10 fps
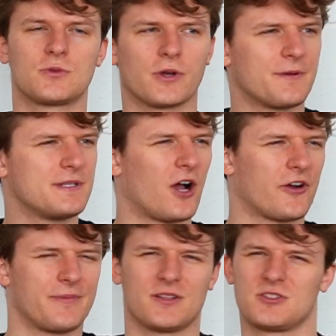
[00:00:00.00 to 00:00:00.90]
we're gonna be
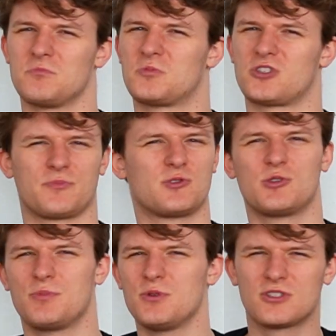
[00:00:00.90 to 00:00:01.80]
talking about some
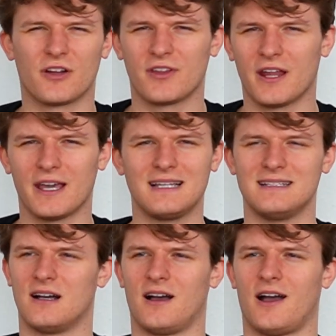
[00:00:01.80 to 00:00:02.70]
substance abuse stuff today,
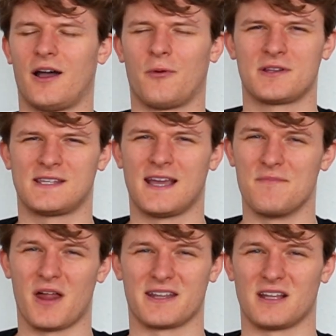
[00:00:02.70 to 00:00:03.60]
I wanna say
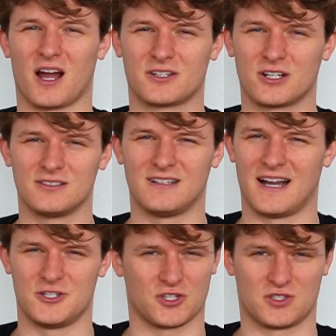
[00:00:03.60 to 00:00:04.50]
I'm not a doctor.
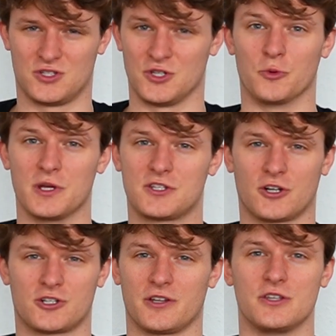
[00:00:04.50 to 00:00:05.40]
I just do
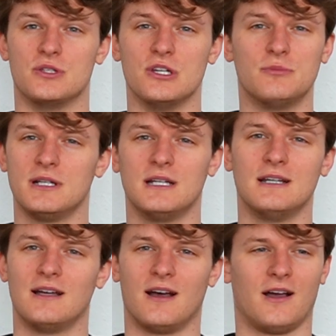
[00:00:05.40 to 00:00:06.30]
research on YouTube.
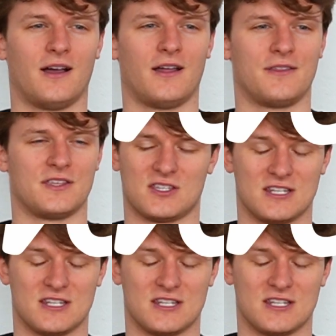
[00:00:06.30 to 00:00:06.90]
This is